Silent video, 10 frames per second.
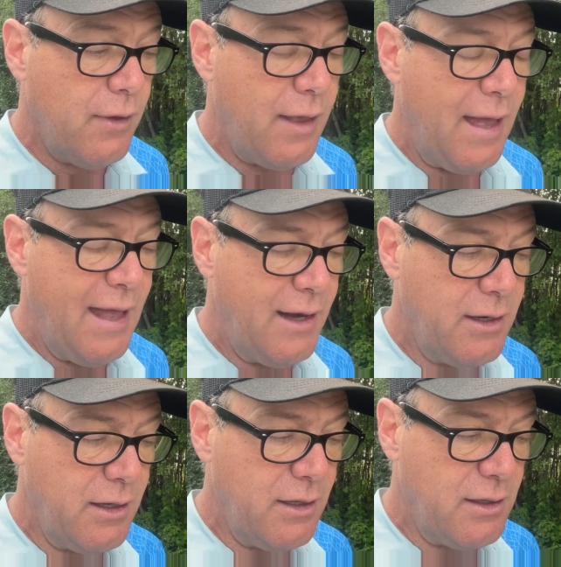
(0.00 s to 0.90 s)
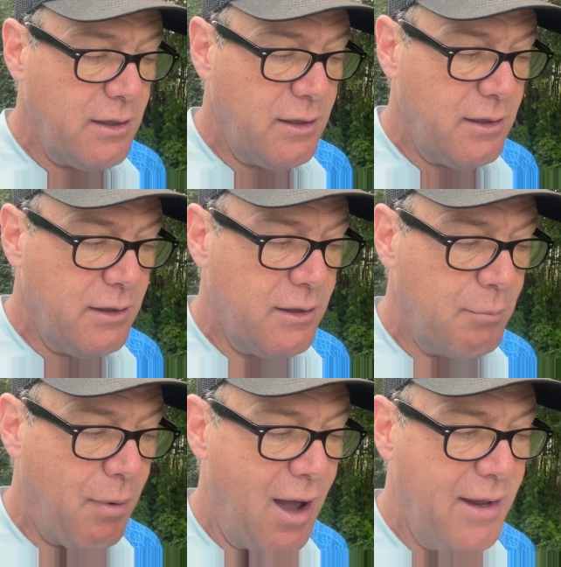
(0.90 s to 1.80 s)
and your
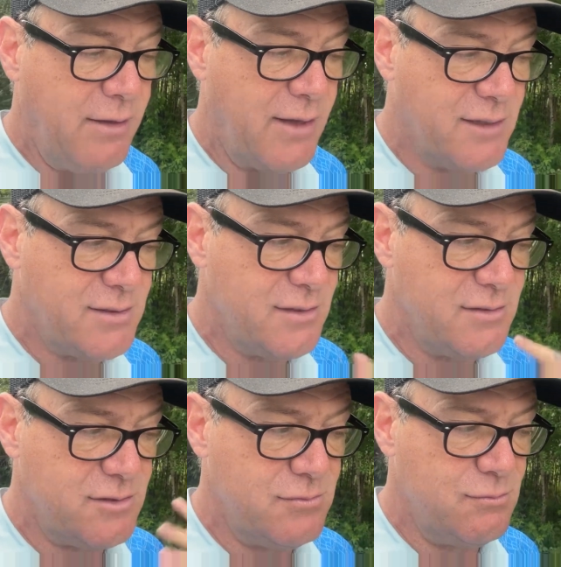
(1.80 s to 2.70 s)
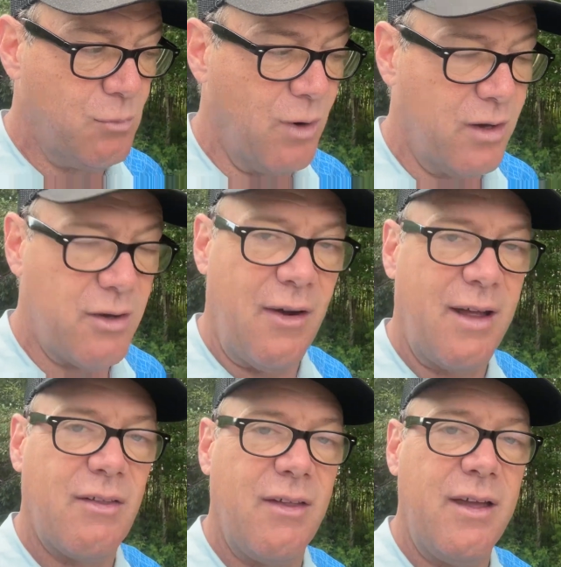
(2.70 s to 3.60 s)
body doesn't work
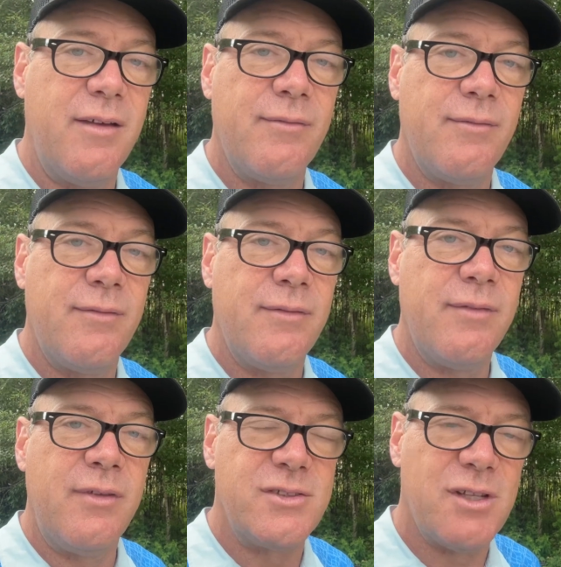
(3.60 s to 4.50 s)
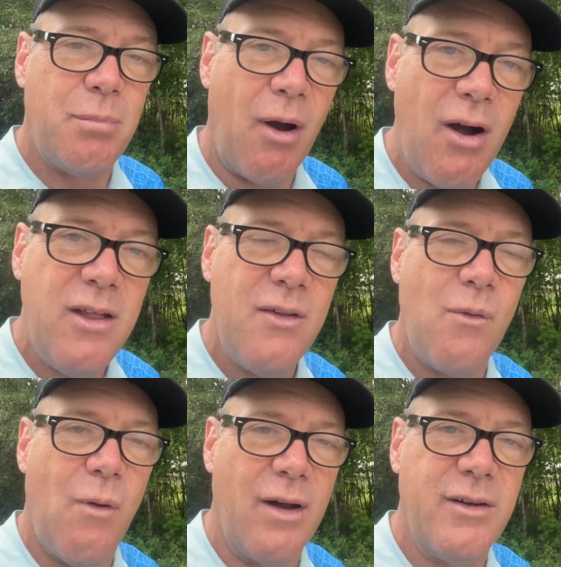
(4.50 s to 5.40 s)
correctly, there's a part of you that
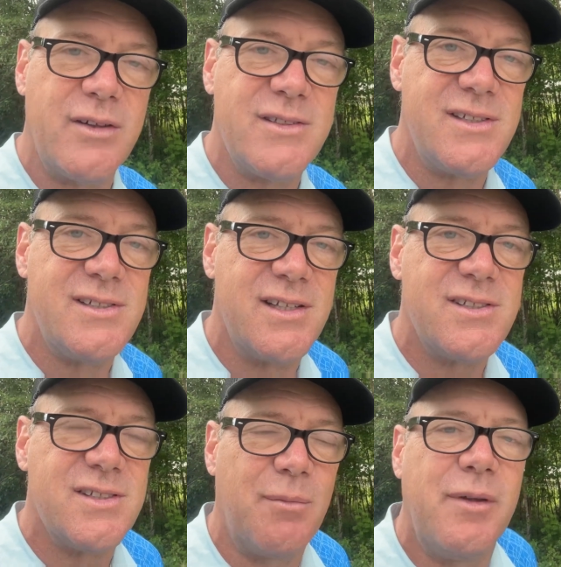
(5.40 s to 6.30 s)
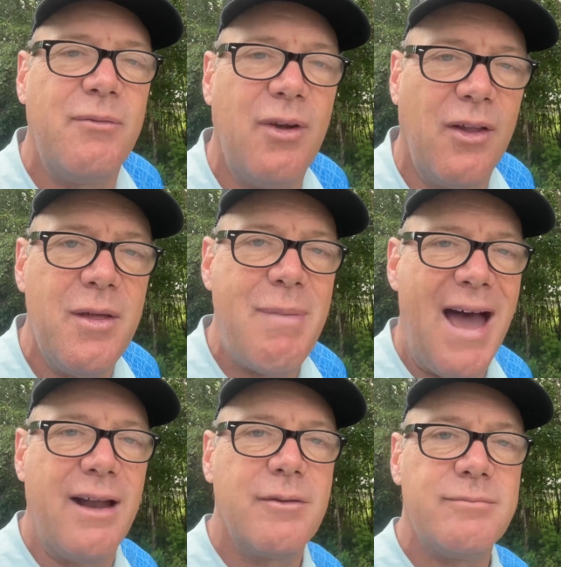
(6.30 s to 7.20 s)
wonders, is this something really
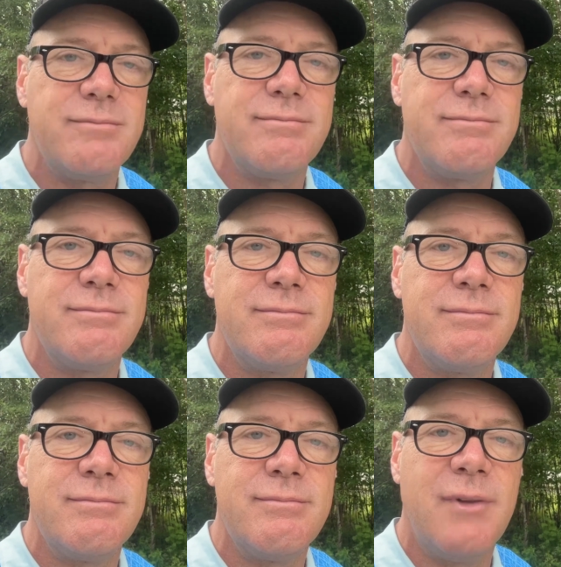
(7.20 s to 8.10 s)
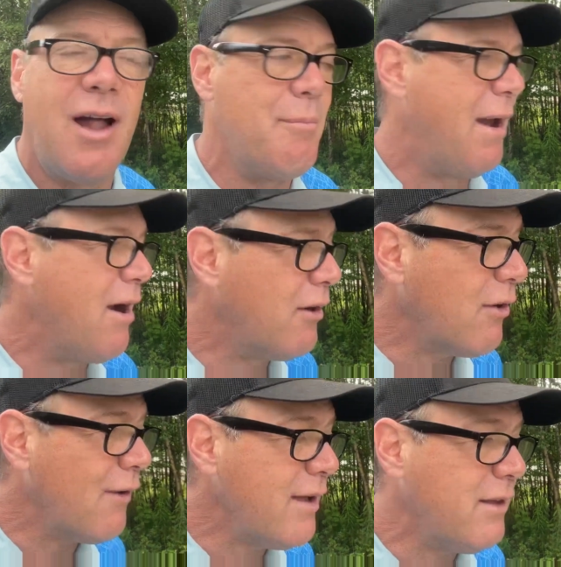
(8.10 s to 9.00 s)
bad? You're not
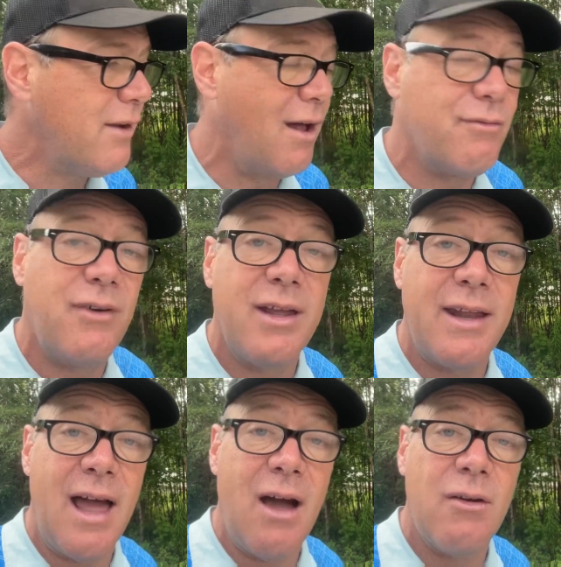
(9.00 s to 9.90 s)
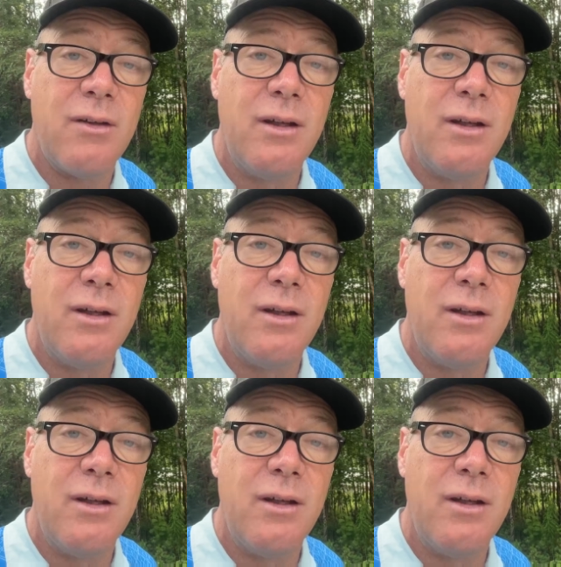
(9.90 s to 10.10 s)
paranoid, you're not freaking out,